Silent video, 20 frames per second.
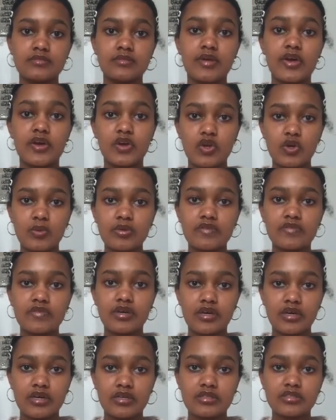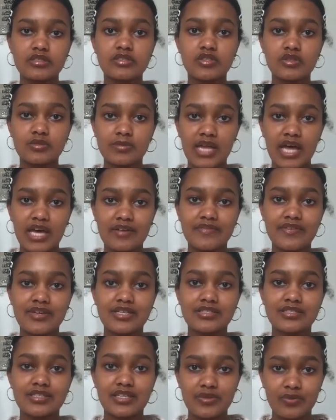A group of girls do
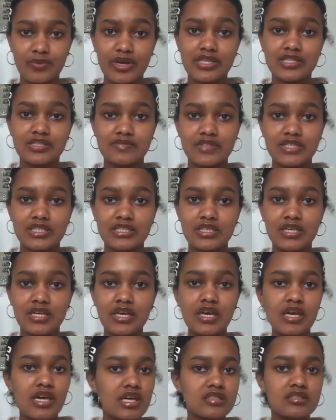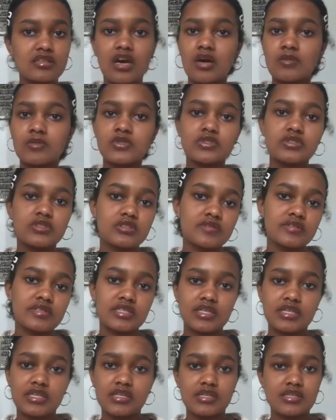blackface in Wexford. It's almost so
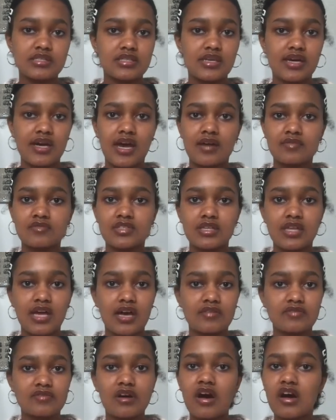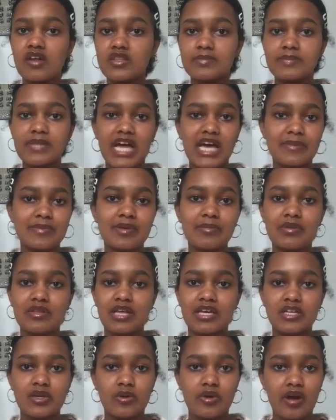ridiculous that I have to laugh. All the black people I
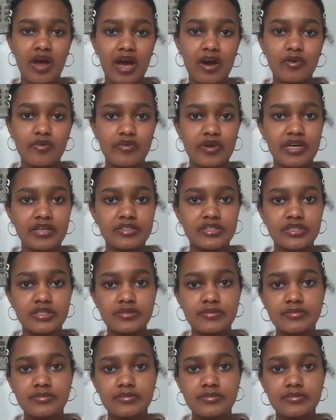know are outraged.